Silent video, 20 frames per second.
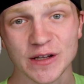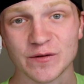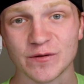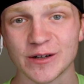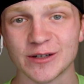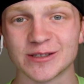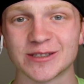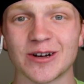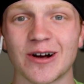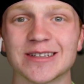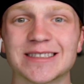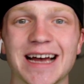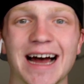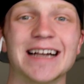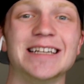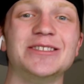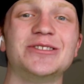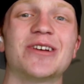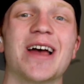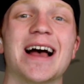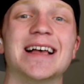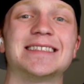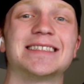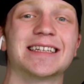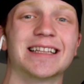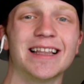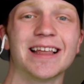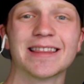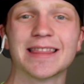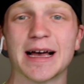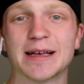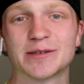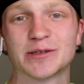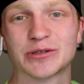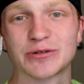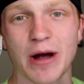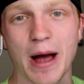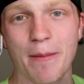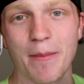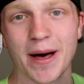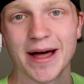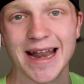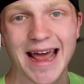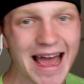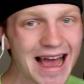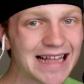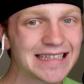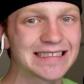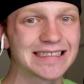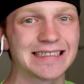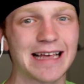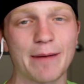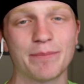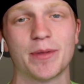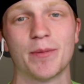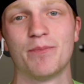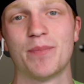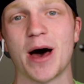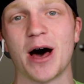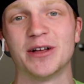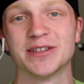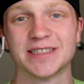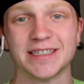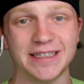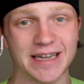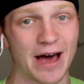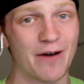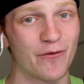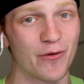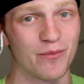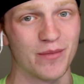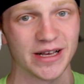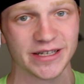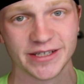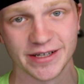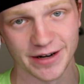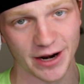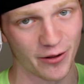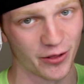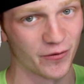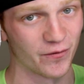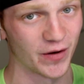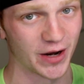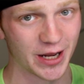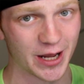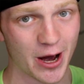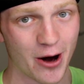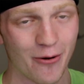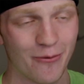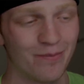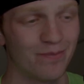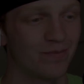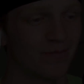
this video starts, I need you guys to click that subscribe button and slap the bell to never miss another video.